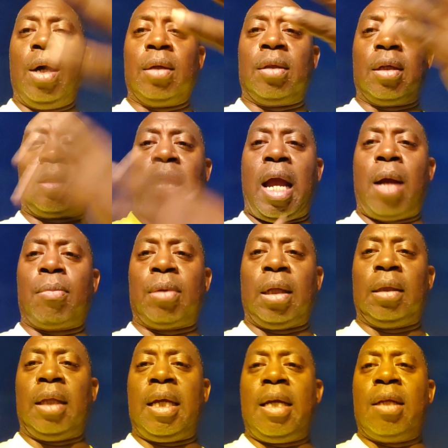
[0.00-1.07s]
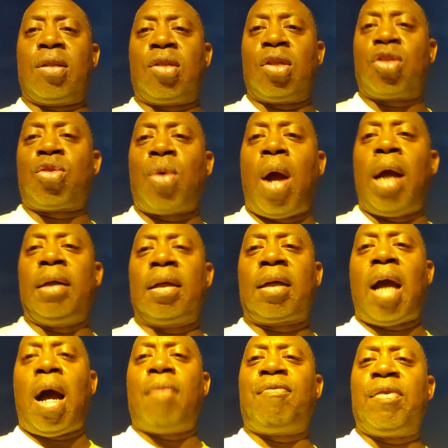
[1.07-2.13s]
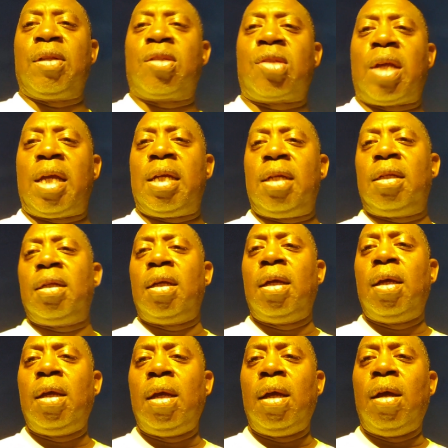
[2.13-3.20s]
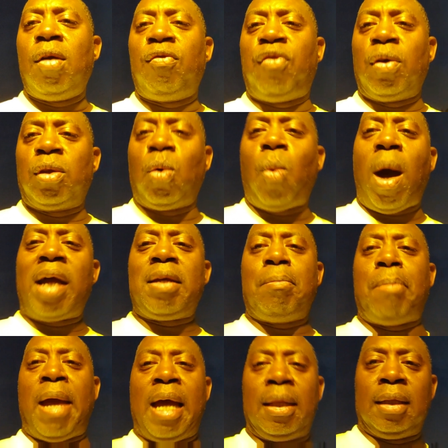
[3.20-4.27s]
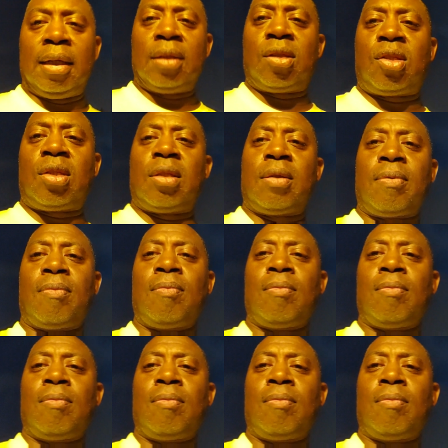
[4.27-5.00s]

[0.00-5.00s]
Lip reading: of the camera, the lens is trying to compensate for the white balance.